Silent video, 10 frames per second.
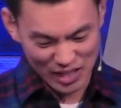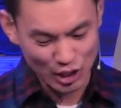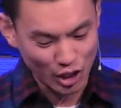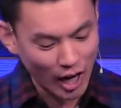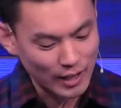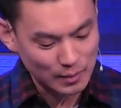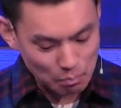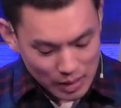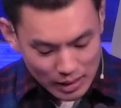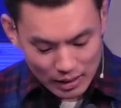is God's
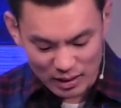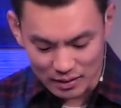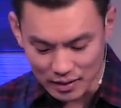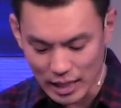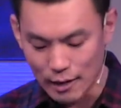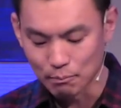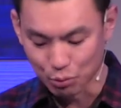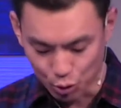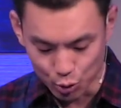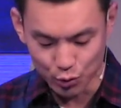means and
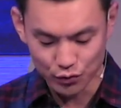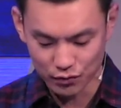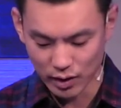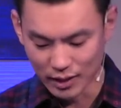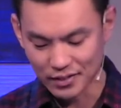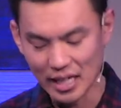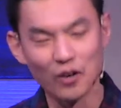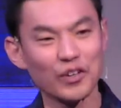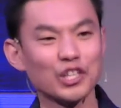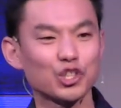proof of
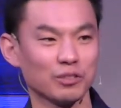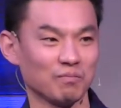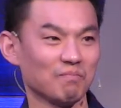salvation.